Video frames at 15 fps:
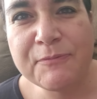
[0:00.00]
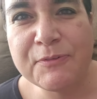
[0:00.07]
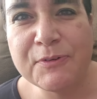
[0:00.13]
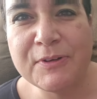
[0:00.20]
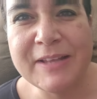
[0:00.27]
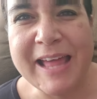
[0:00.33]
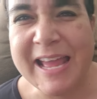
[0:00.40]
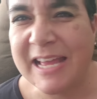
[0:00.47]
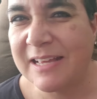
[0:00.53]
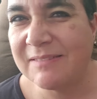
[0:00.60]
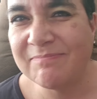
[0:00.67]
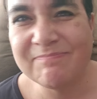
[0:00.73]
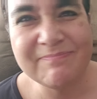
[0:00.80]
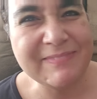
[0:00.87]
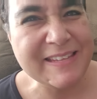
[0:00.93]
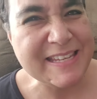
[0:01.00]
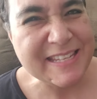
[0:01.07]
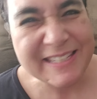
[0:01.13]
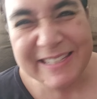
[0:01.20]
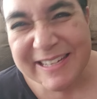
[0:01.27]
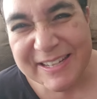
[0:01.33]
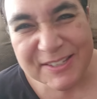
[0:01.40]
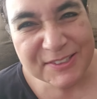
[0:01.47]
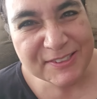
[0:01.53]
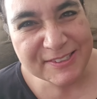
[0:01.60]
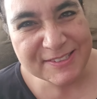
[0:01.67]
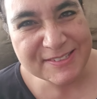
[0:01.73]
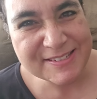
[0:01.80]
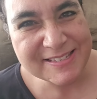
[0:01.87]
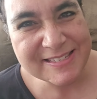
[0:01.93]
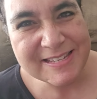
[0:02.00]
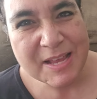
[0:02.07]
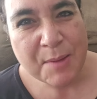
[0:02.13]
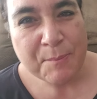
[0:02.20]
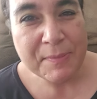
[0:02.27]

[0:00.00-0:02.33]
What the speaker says: for like years.